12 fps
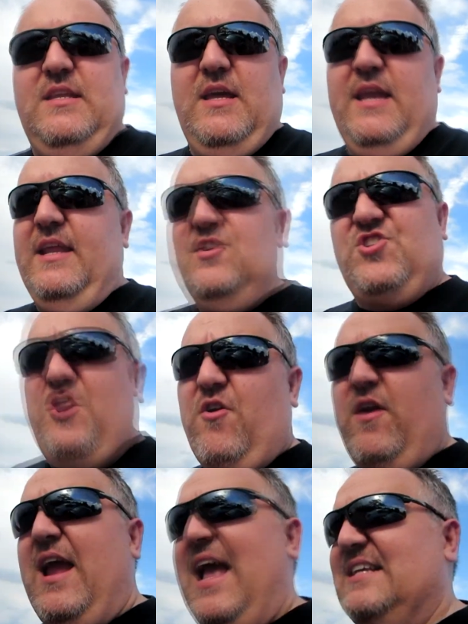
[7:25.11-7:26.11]
Eddie and
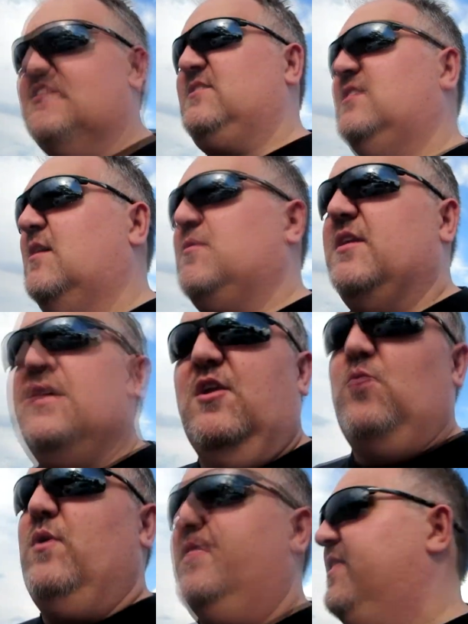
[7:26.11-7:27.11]
Sherry asked us to come to
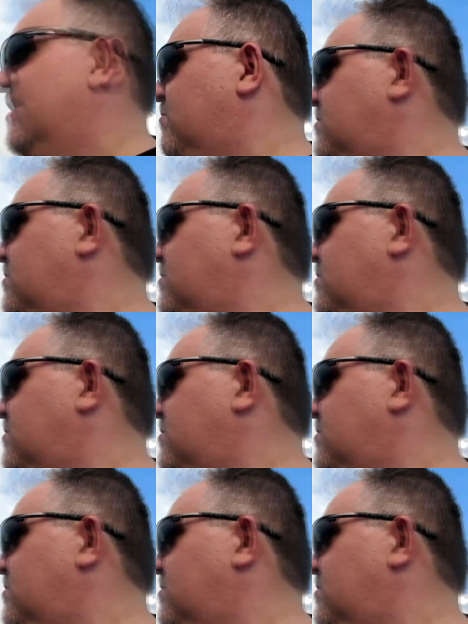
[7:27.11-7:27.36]
dinner with them.